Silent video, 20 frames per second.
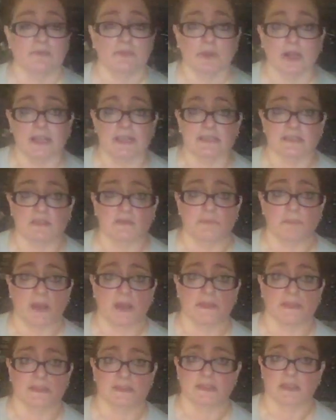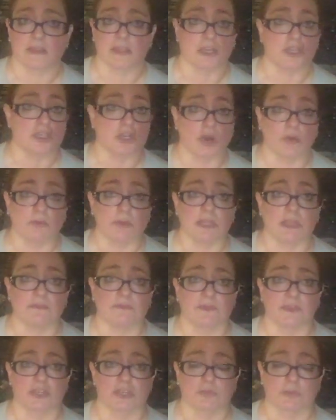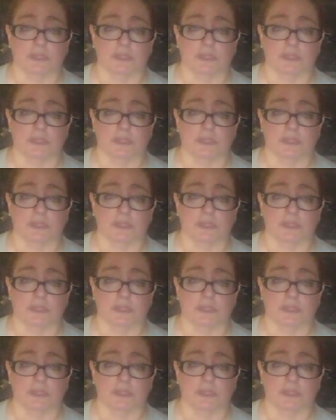friends of mine that say they don't eat fish